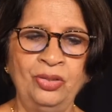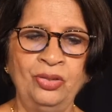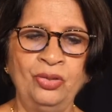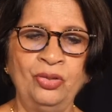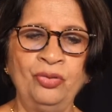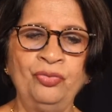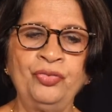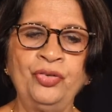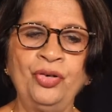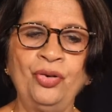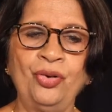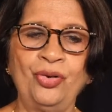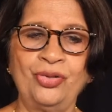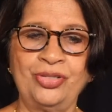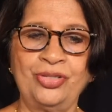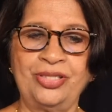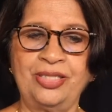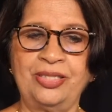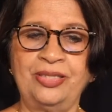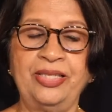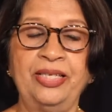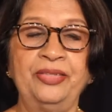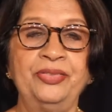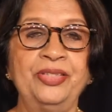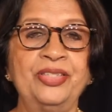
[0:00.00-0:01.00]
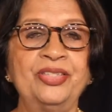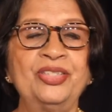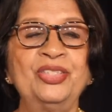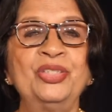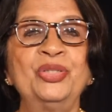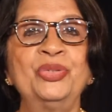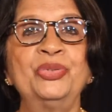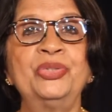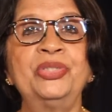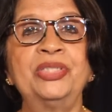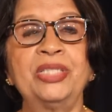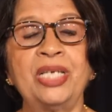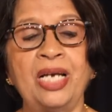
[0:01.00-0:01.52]
Of course, there is
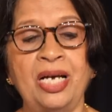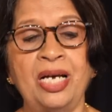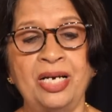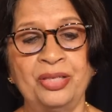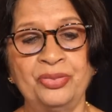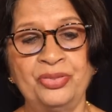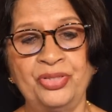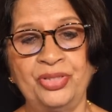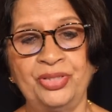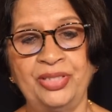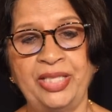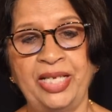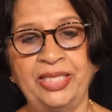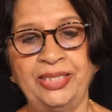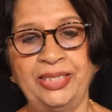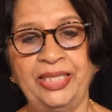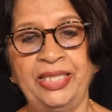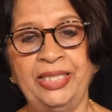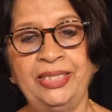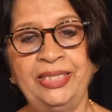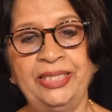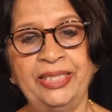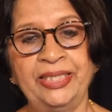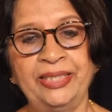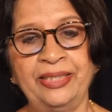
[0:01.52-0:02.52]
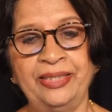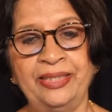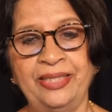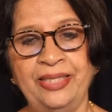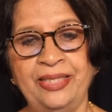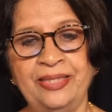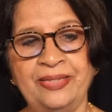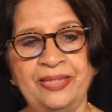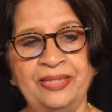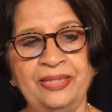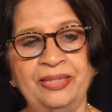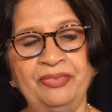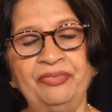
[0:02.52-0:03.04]
no doubt that India
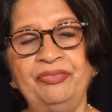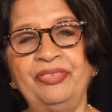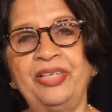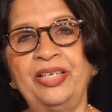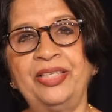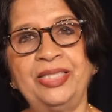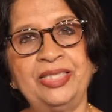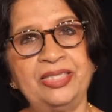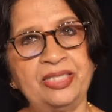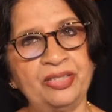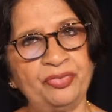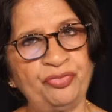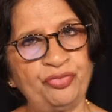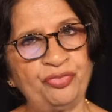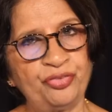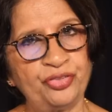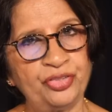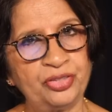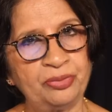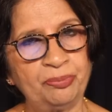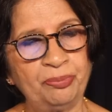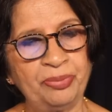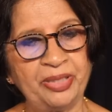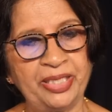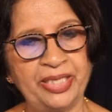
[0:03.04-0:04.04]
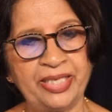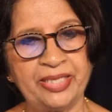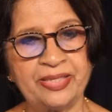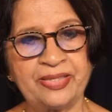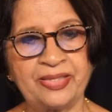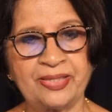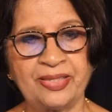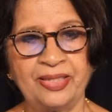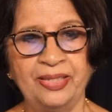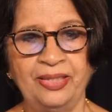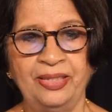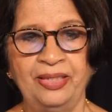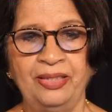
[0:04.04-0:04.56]
is in a very different
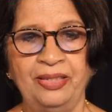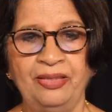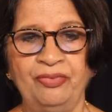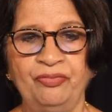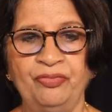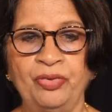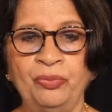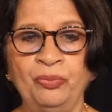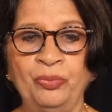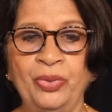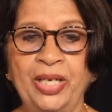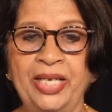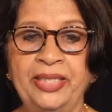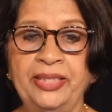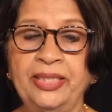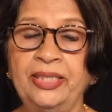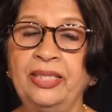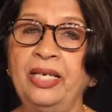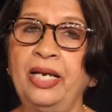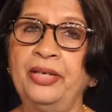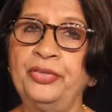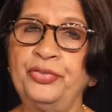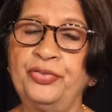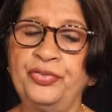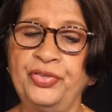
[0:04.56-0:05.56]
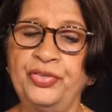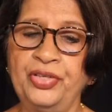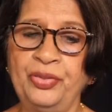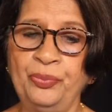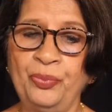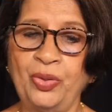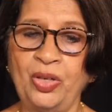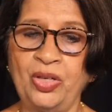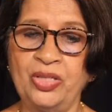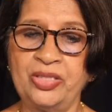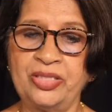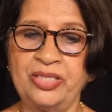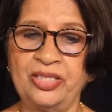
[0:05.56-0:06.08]
place from where the country
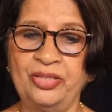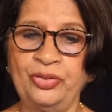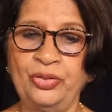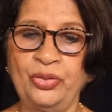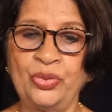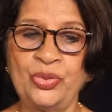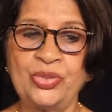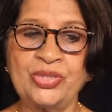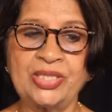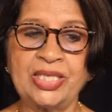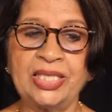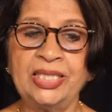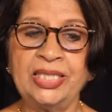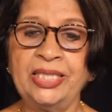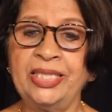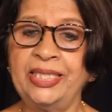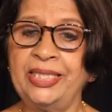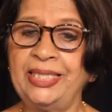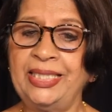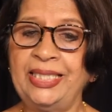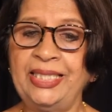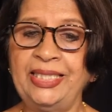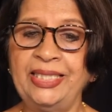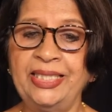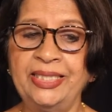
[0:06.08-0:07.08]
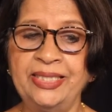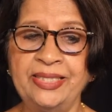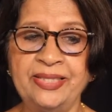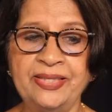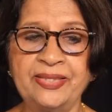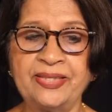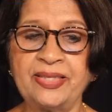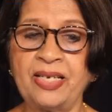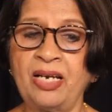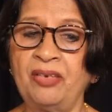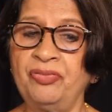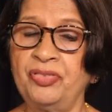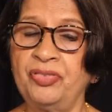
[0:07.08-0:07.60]
was in those early
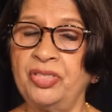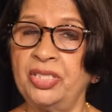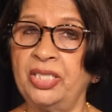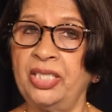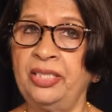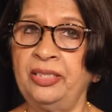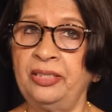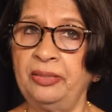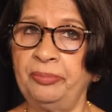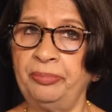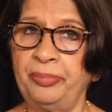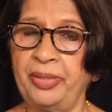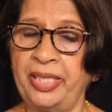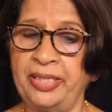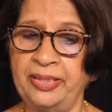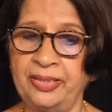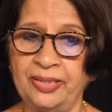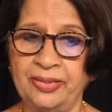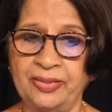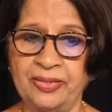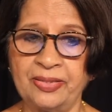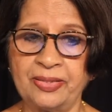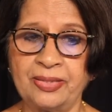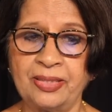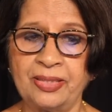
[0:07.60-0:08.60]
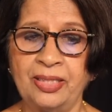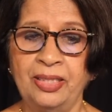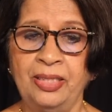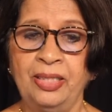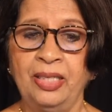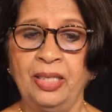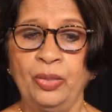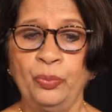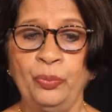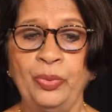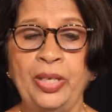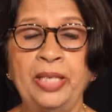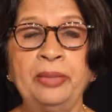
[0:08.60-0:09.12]
years after independence,
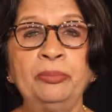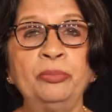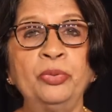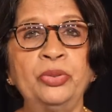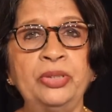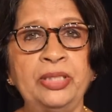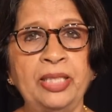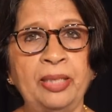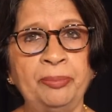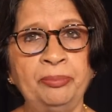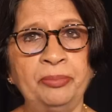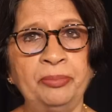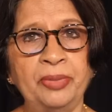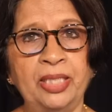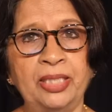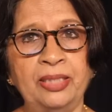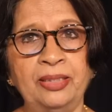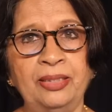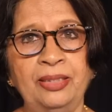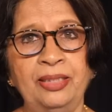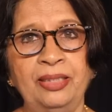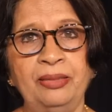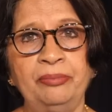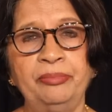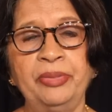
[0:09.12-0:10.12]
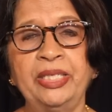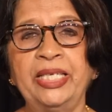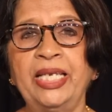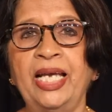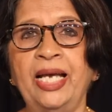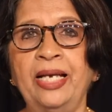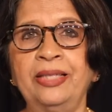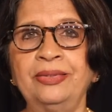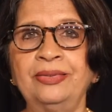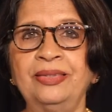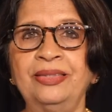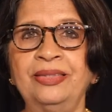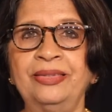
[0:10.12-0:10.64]
when Muthamma
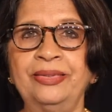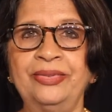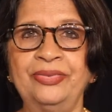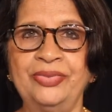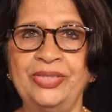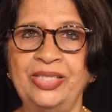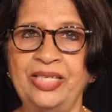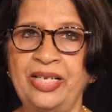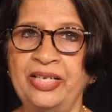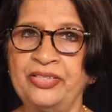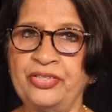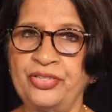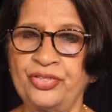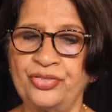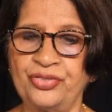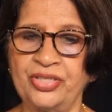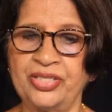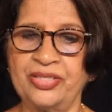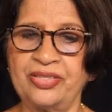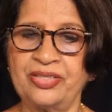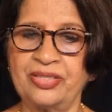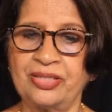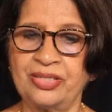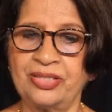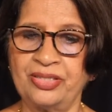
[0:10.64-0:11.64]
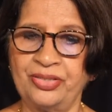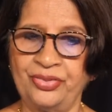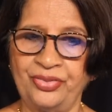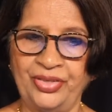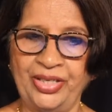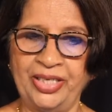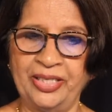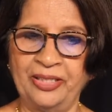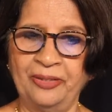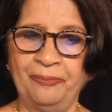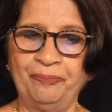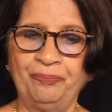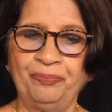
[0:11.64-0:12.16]
began her illustrious
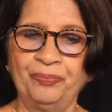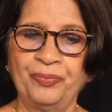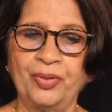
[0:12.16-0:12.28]
career.